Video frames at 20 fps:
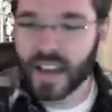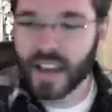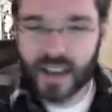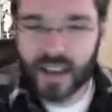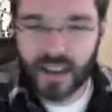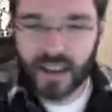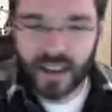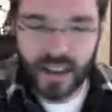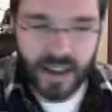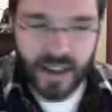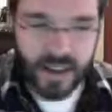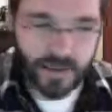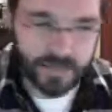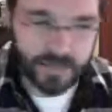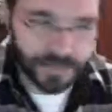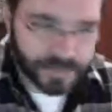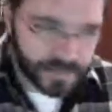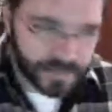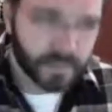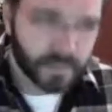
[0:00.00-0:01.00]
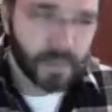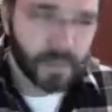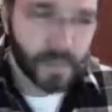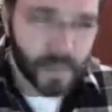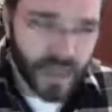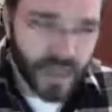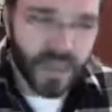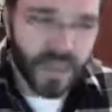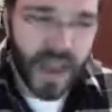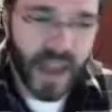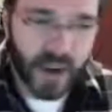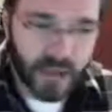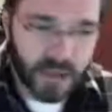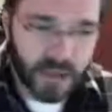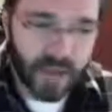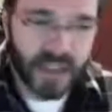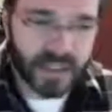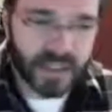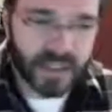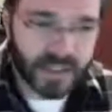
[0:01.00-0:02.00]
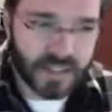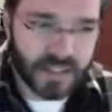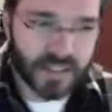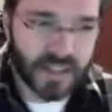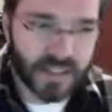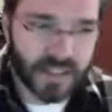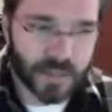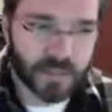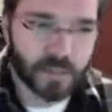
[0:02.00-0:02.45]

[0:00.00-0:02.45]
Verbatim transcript: and uh, in that respect, it's it's